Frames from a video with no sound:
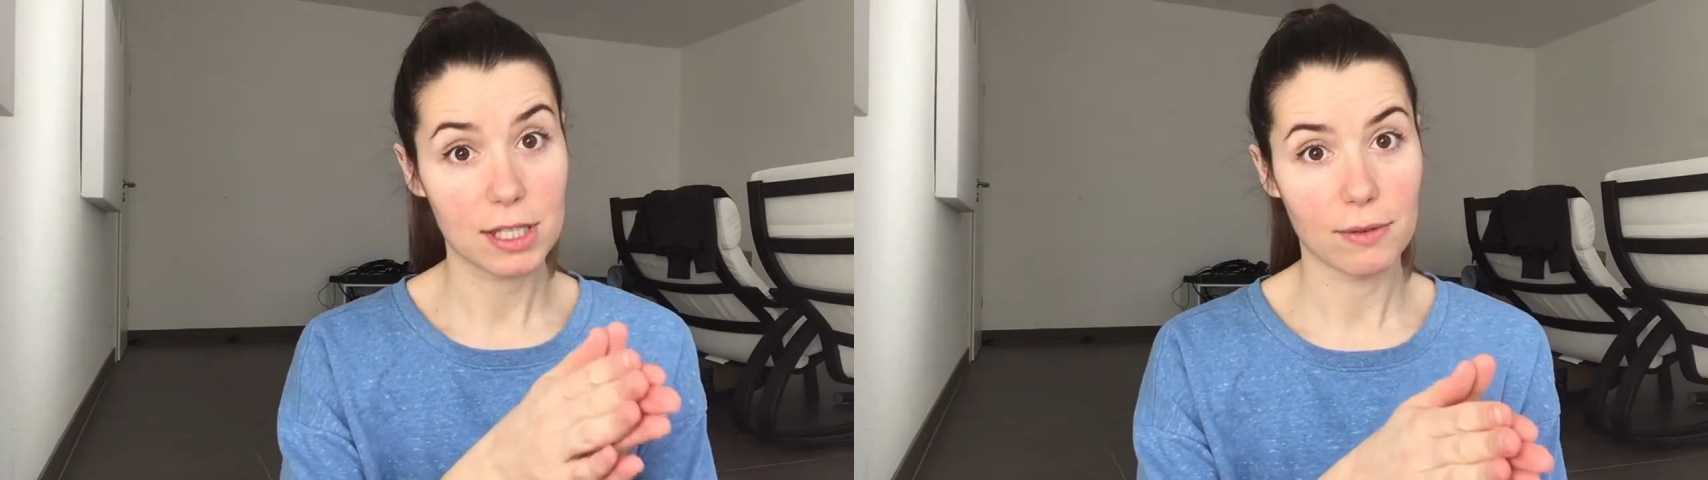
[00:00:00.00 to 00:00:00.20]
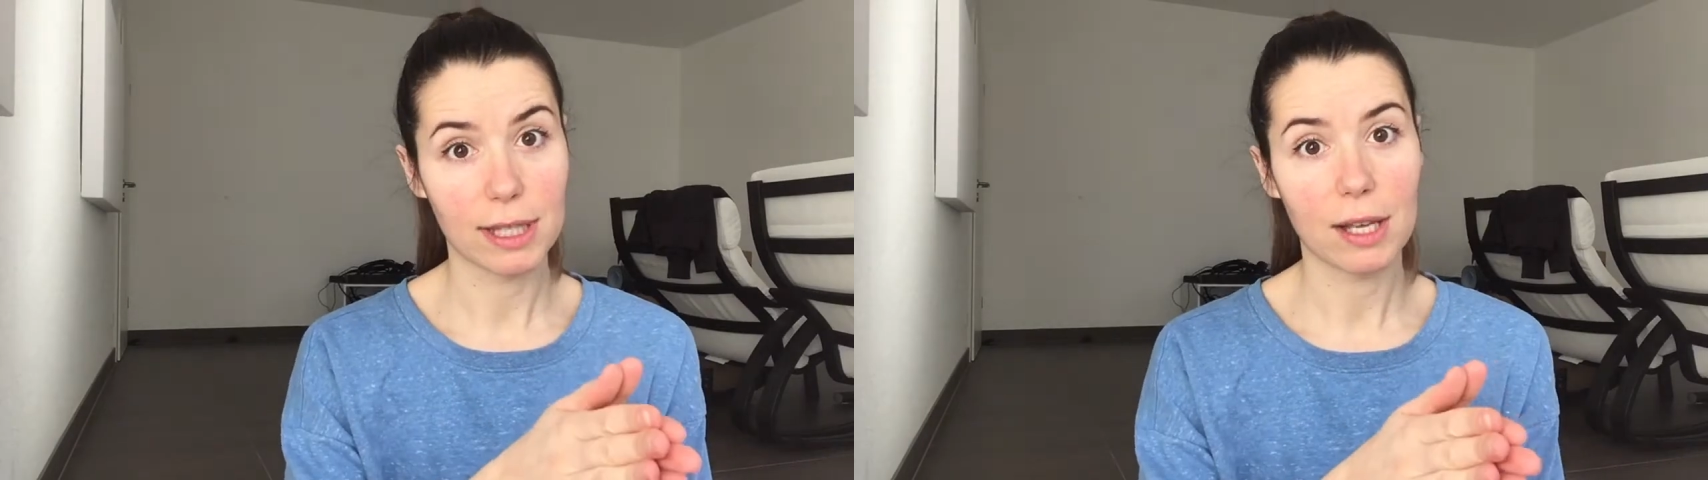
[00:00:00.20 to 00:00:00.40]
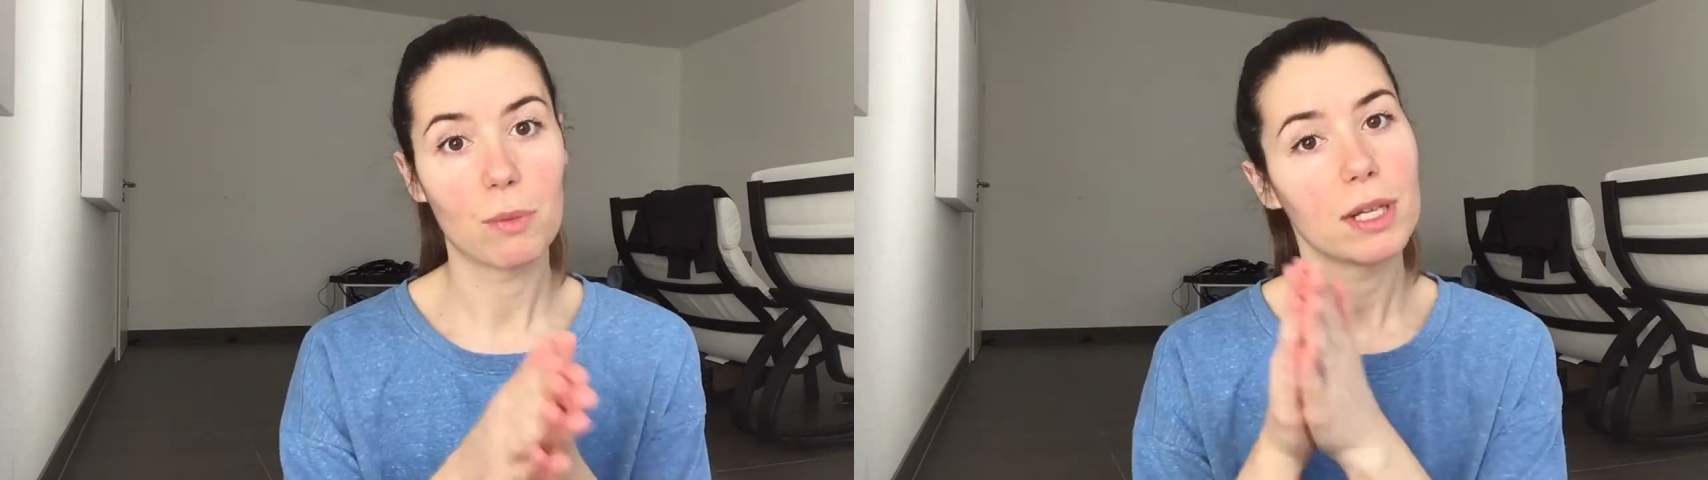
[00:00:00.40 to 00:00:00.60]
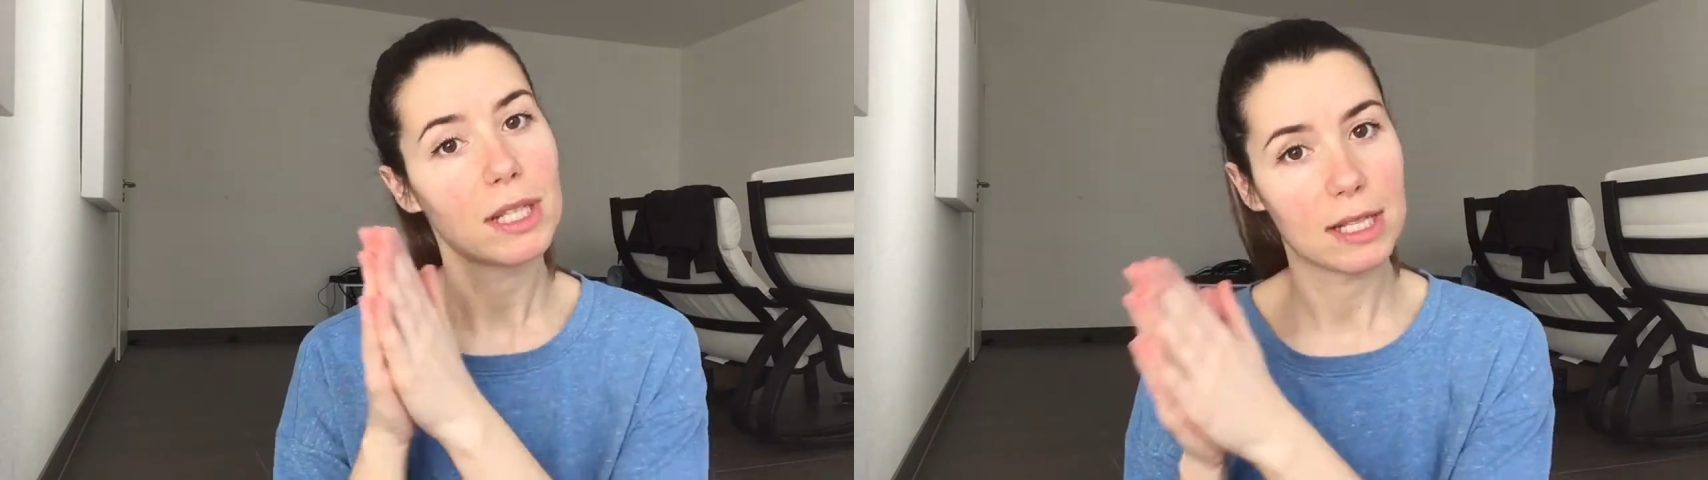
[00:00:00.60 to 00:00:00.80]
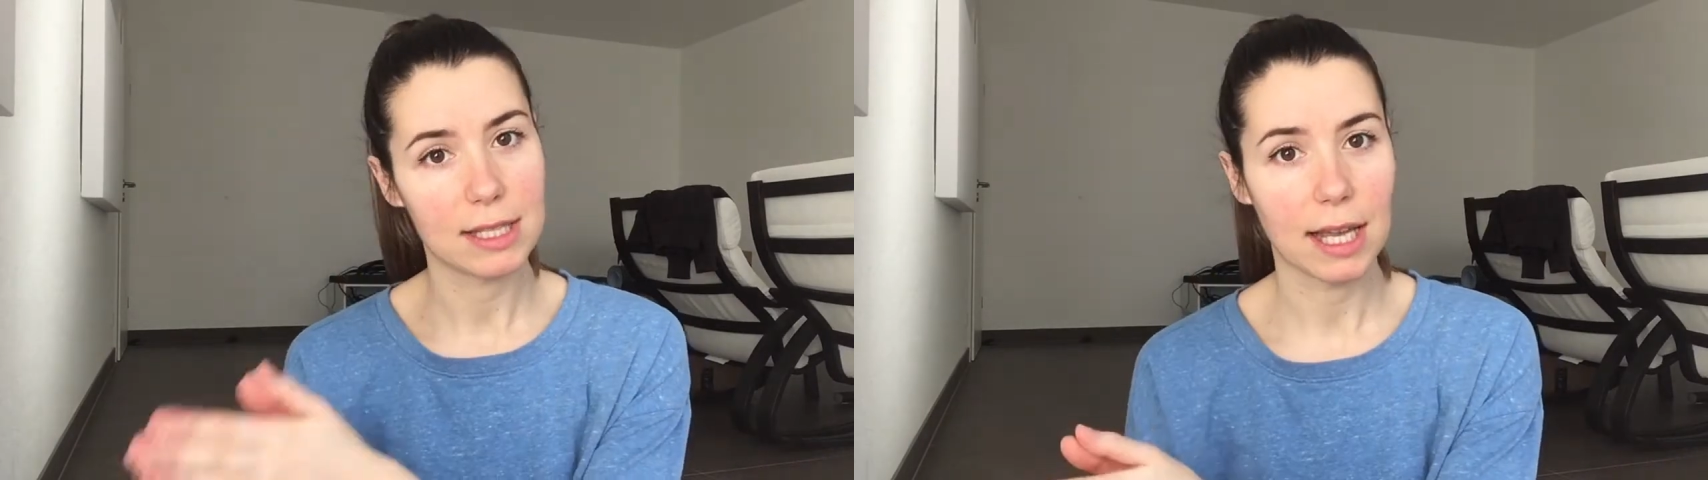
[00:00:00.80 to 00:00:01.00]
Cyrillic one,
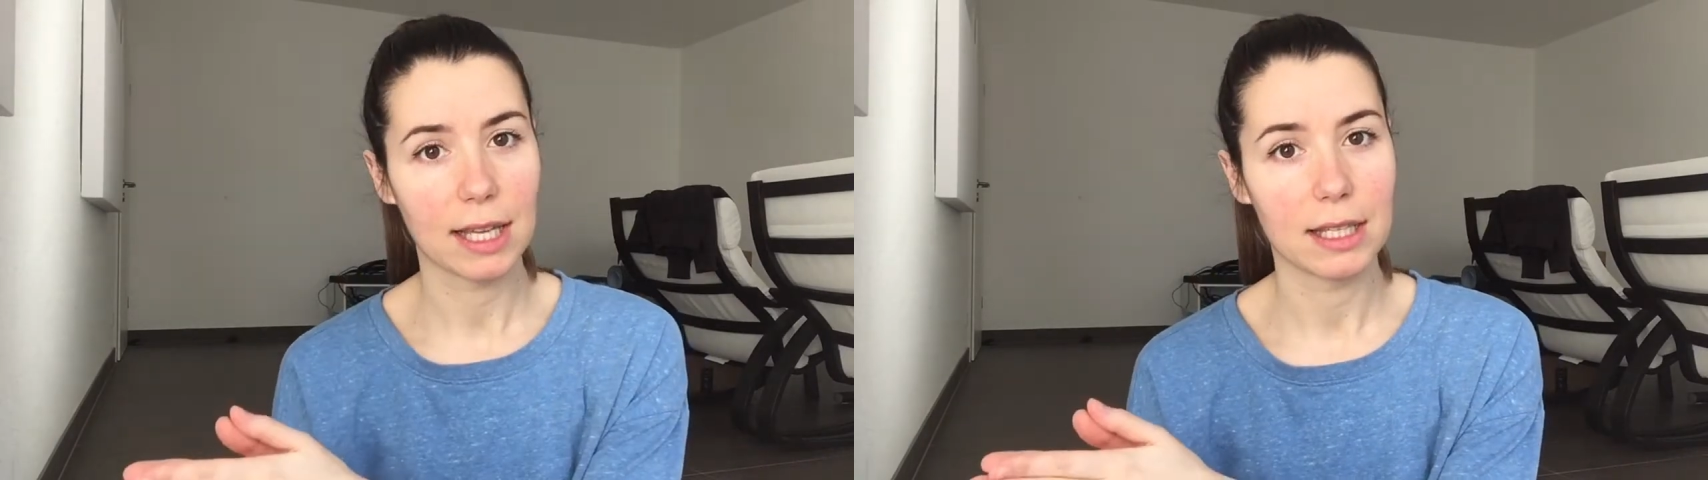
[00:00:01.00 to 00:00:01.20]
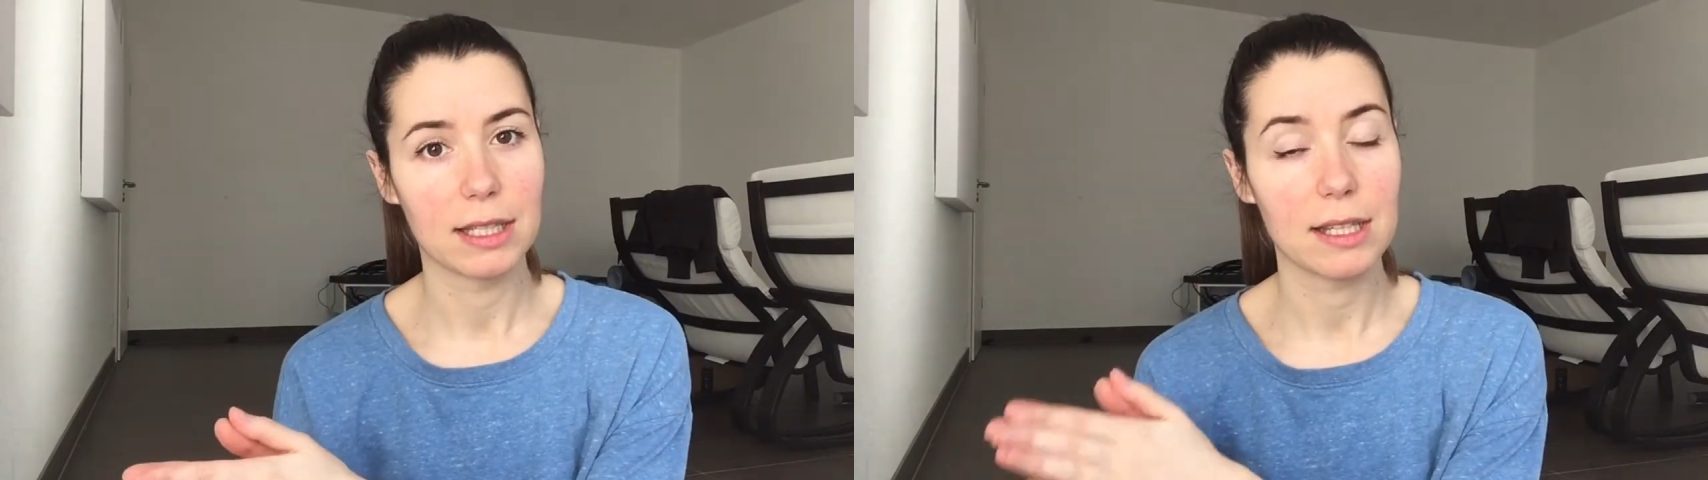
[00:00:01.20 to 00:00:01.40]
and second,